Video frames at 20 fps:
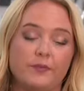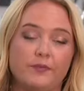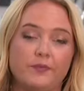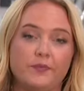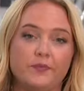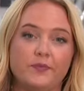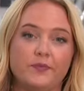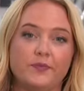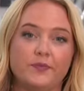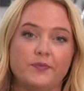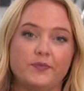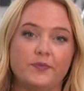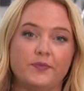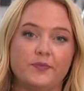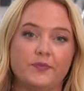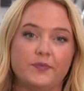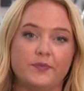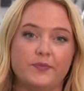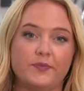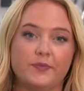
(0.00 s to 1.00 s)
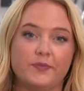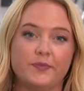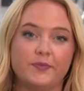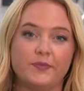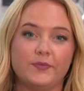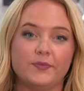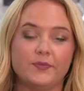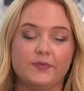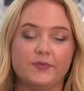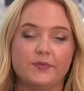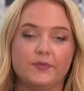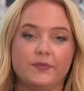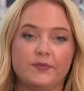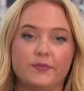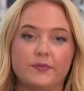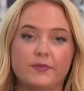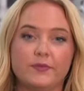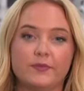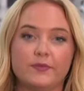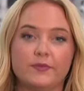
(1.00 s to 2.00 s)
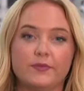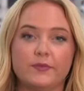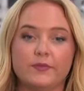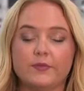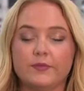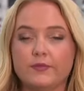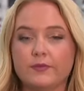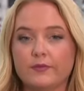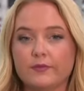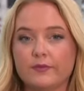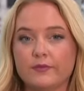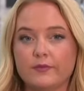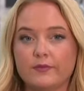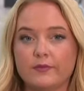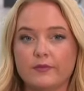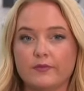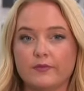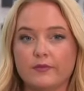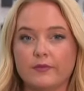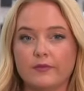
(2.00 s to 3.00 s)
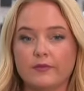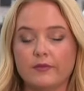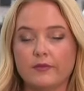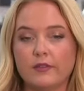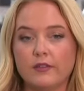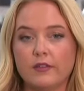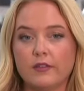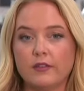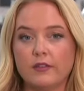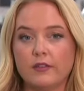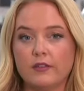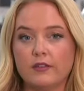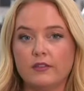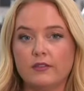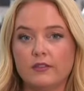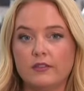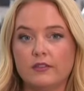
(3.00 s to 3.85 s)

(not speaking)